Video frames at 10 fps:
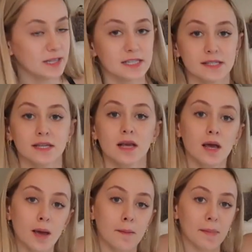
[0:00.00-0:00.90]
this
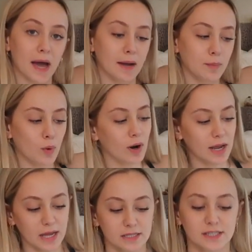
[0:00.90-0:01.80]
bad boy
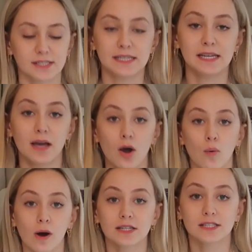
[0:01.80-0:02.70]
and see
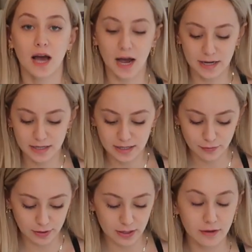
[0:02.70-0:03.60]
what I can get
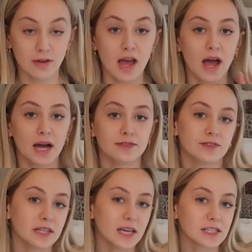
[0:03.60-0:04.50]
rid of. I
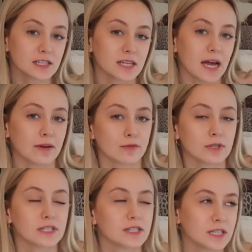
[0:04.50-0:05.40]
feel like since I haven't
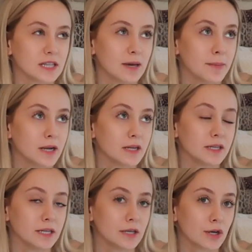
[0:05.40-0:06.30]
really seen them in
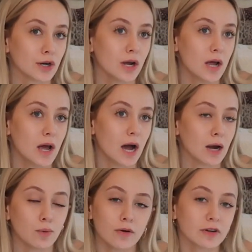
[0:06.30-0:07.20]
a year,
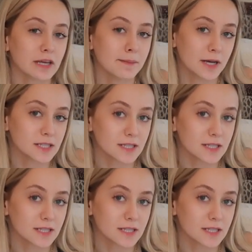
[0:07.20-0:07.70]
I won't really miss